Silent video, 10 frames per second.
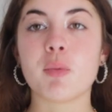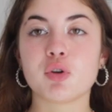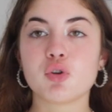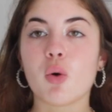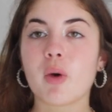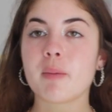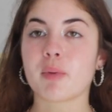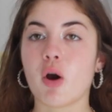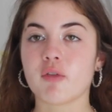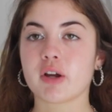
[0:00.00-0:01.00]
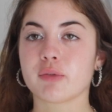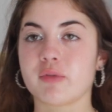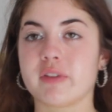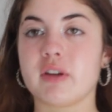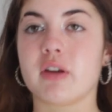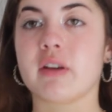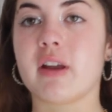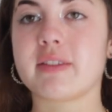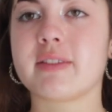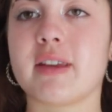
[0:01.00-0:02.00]
I would not wear a bra because obviously you can
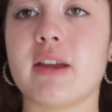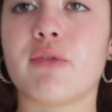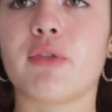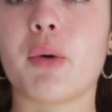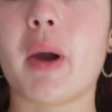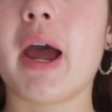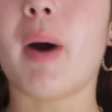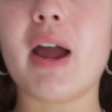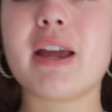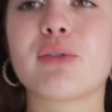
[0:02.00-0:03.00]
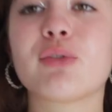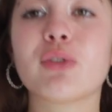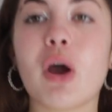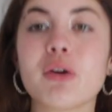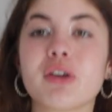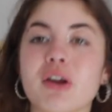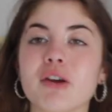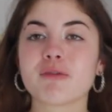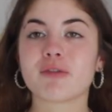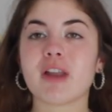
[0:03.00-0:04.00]
like see through it but it's so
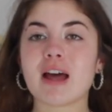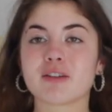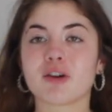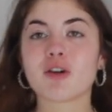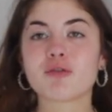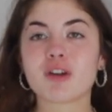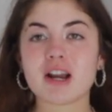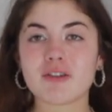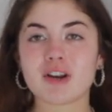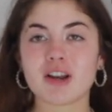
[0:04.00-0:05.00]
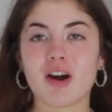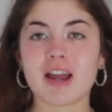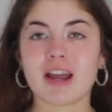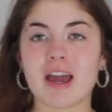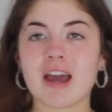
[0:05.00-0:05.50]
cute and flattering I really really like